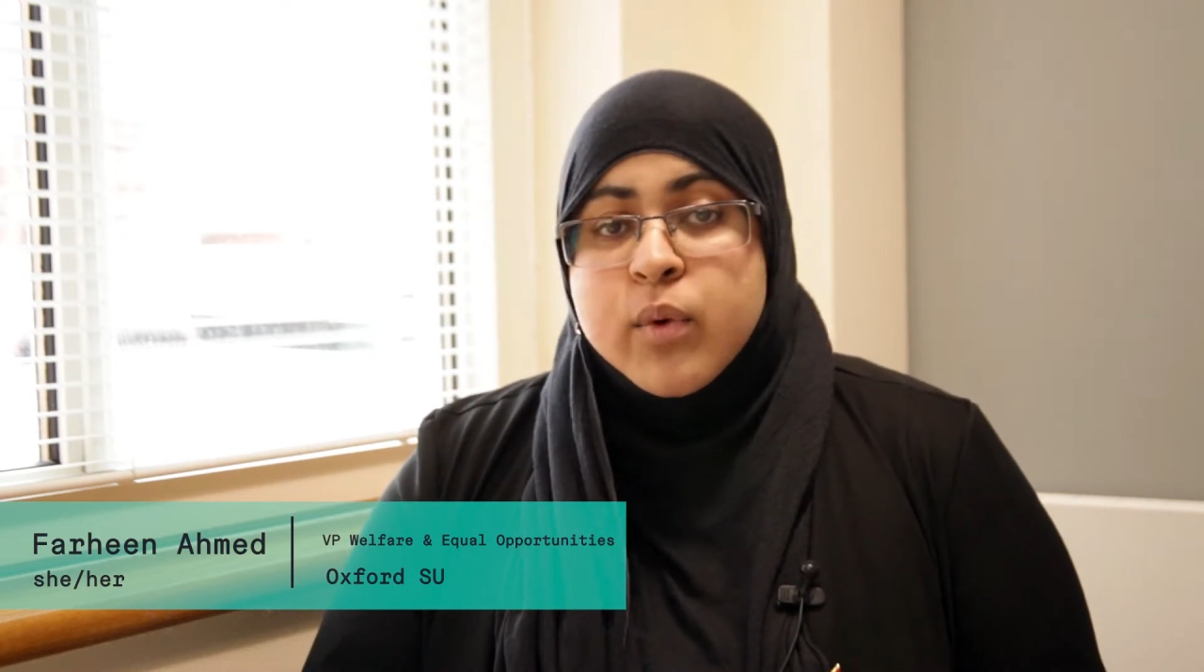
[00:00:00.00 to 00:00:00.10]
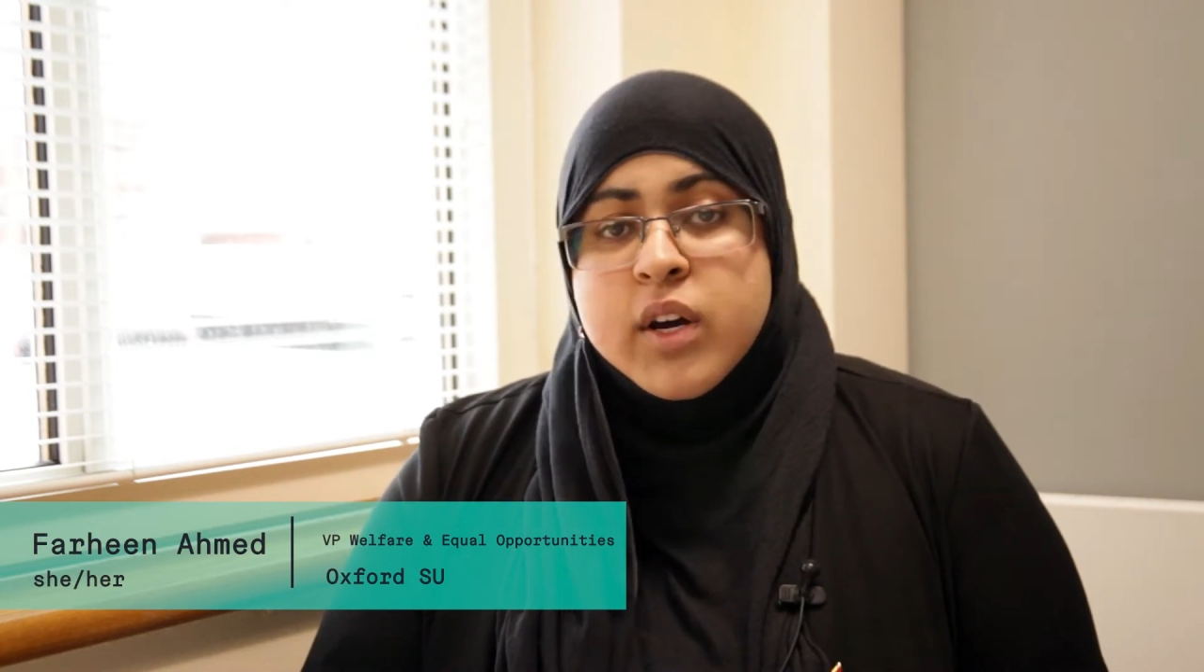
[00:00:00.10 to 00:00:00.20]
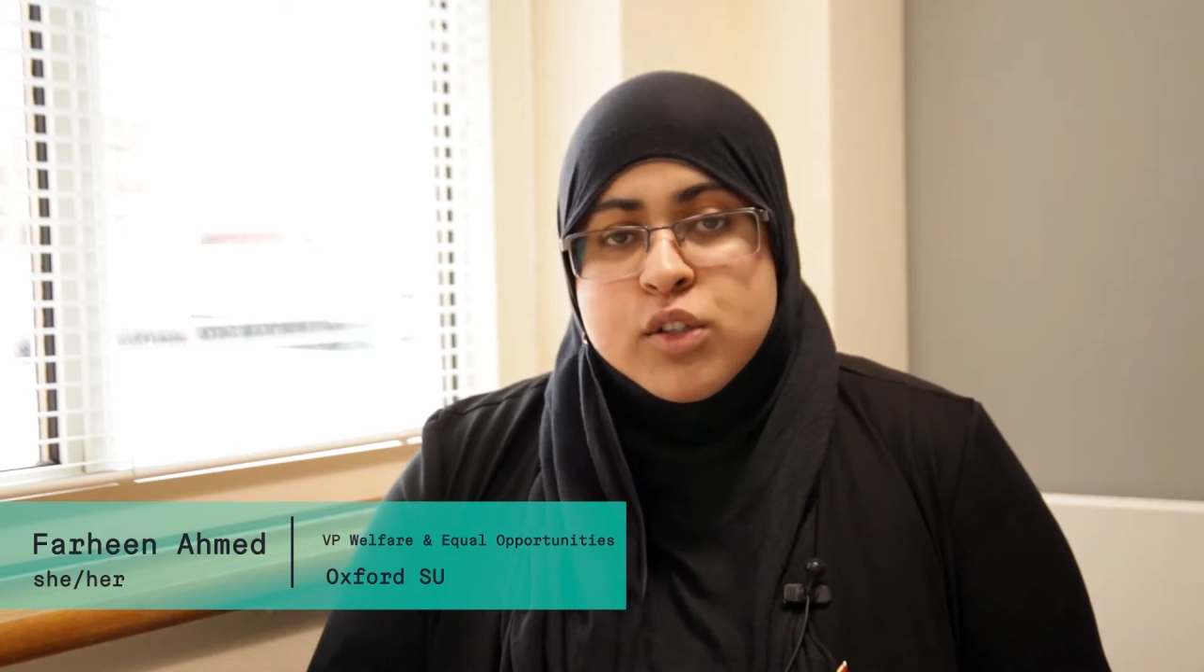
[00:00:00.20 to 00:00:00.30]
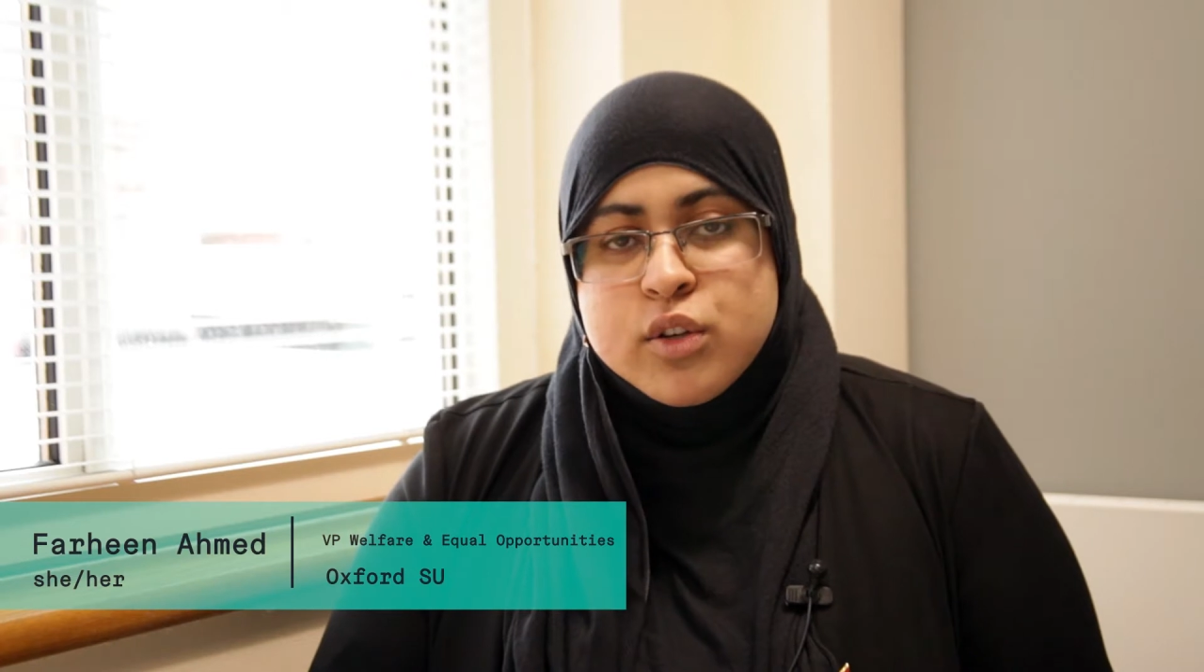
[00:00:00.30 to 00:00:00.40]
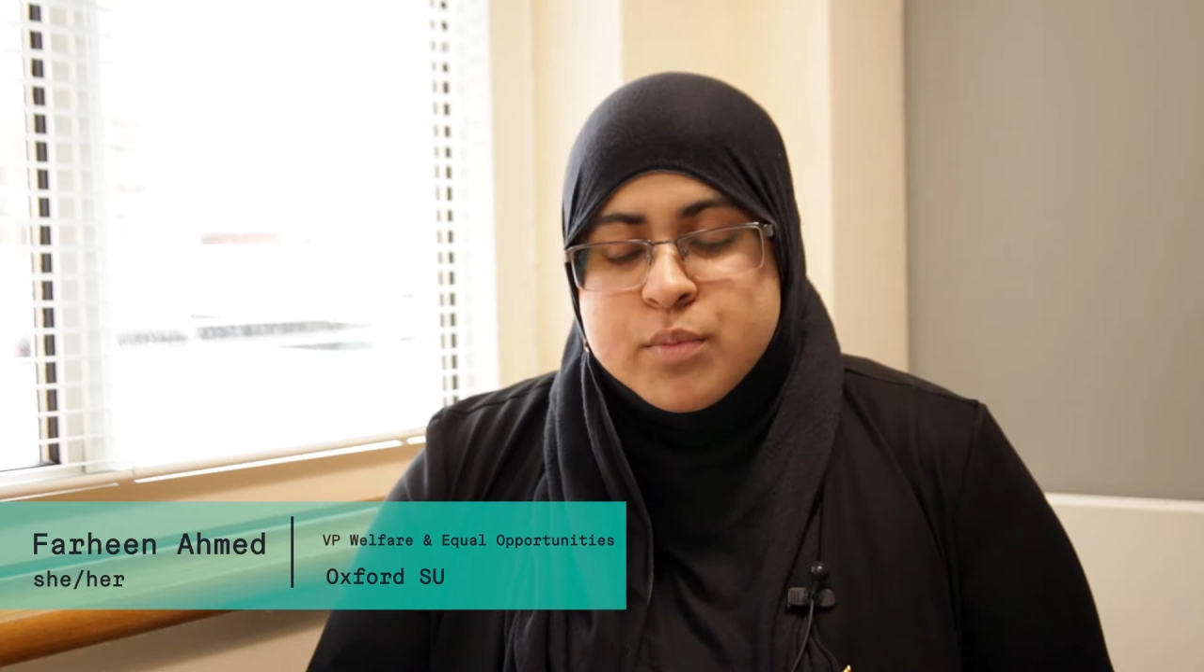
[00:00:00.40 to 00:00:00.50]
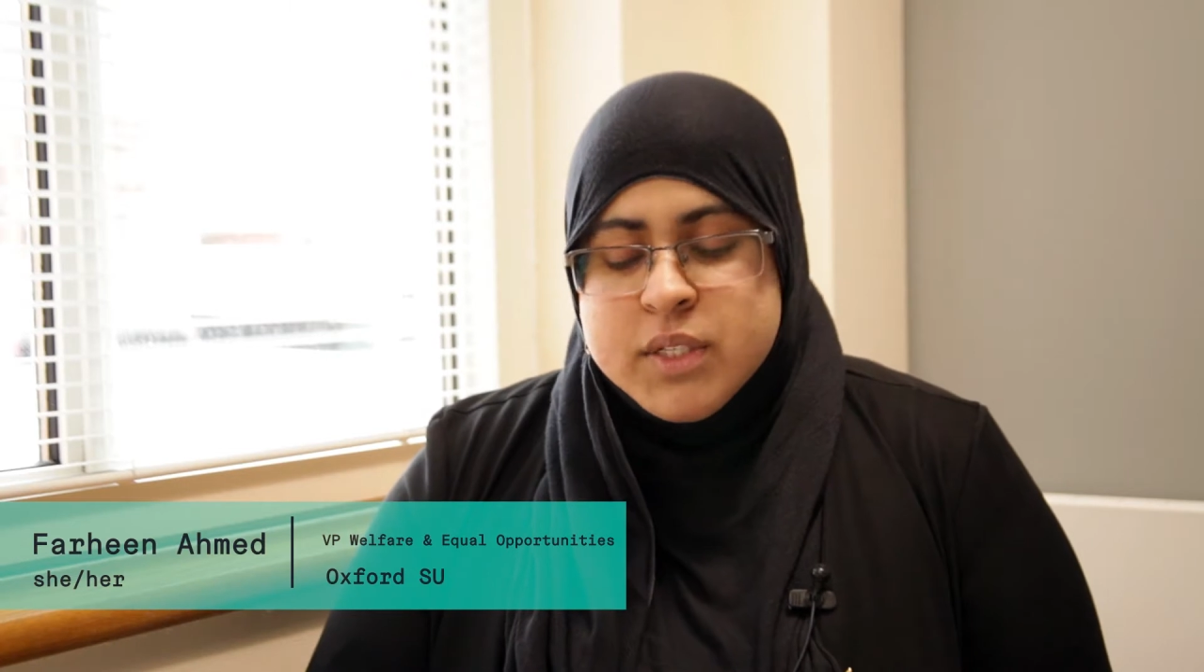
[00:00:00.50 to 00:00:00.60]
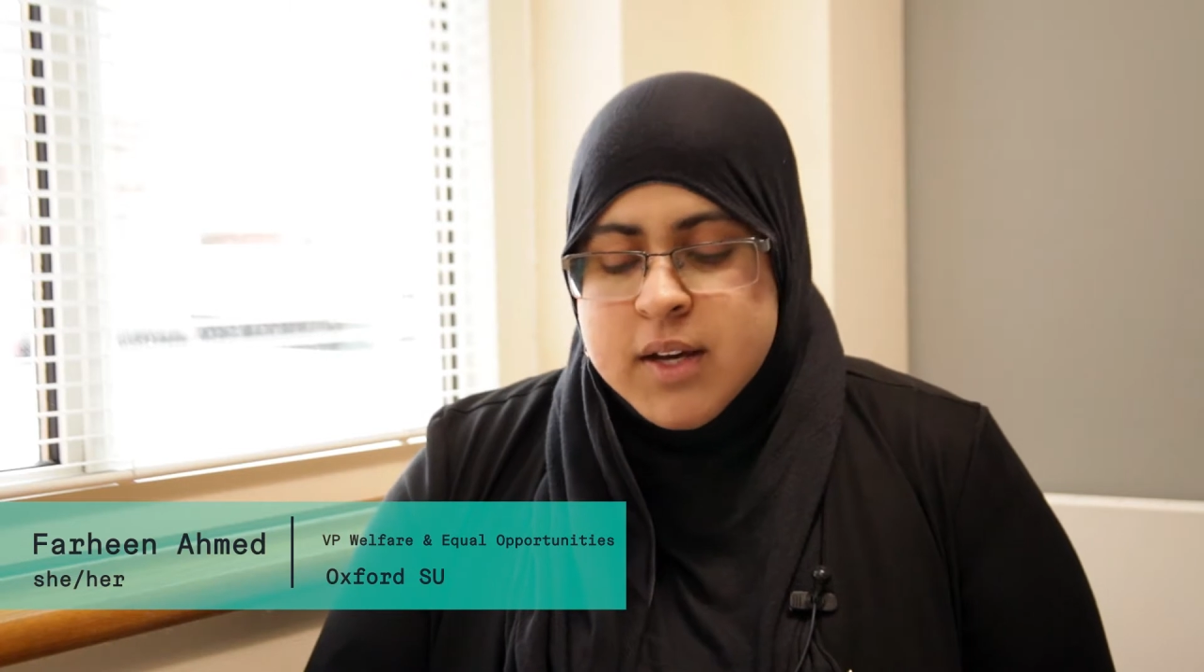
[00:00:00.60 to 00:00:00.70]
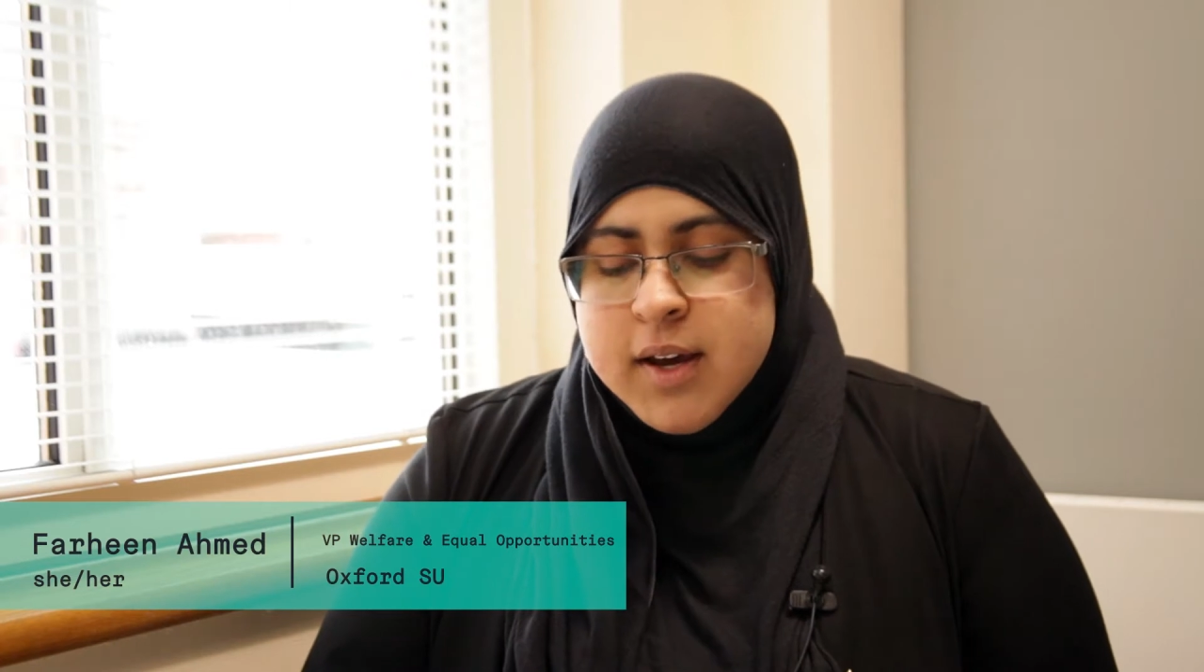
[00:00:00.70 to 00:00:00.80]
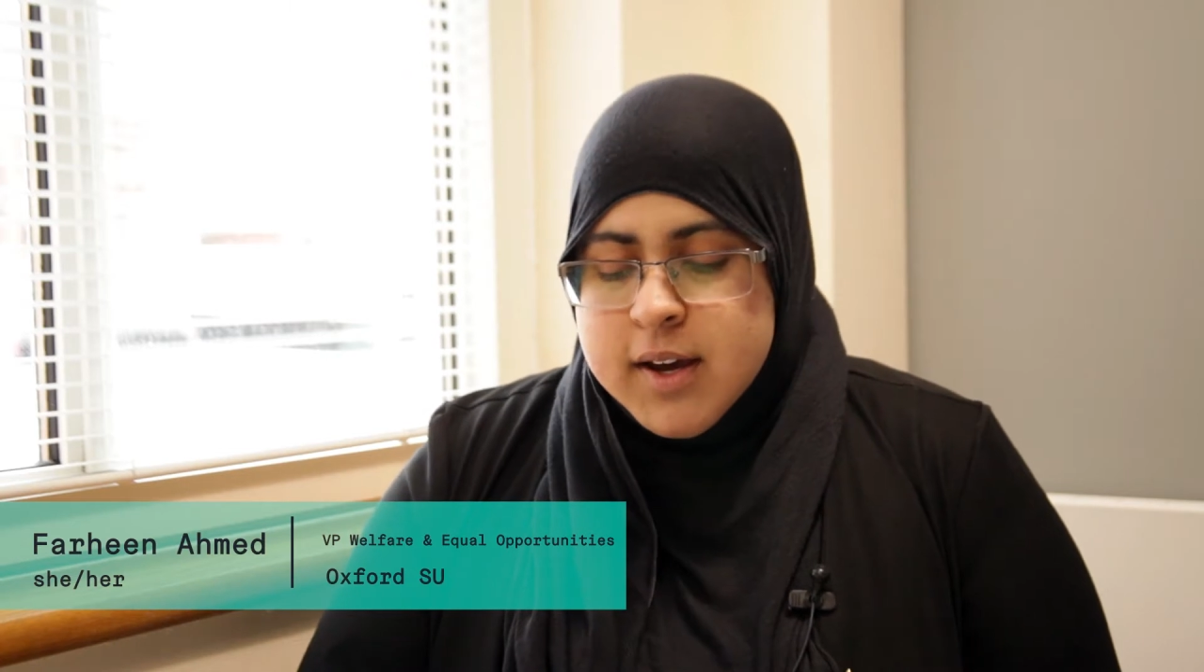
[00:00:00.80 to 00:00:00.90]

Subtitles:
workshops.